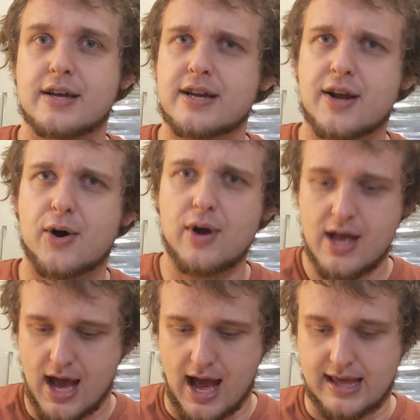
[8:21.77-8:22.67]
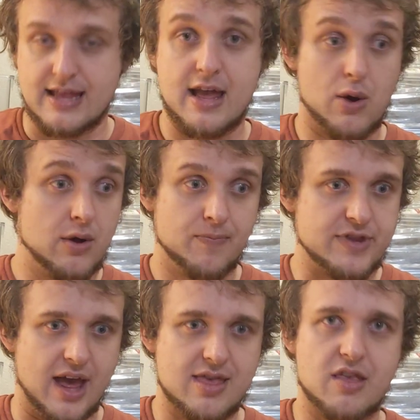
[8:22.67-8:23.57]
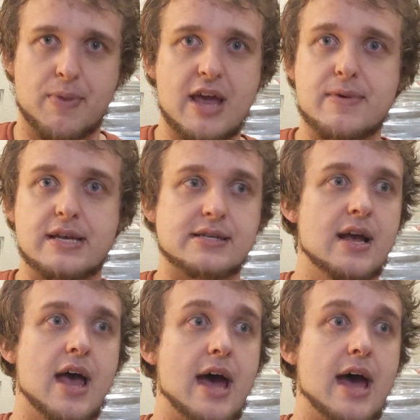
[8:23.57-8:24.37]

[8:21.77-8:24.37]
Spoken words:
You know, I can now test the babies.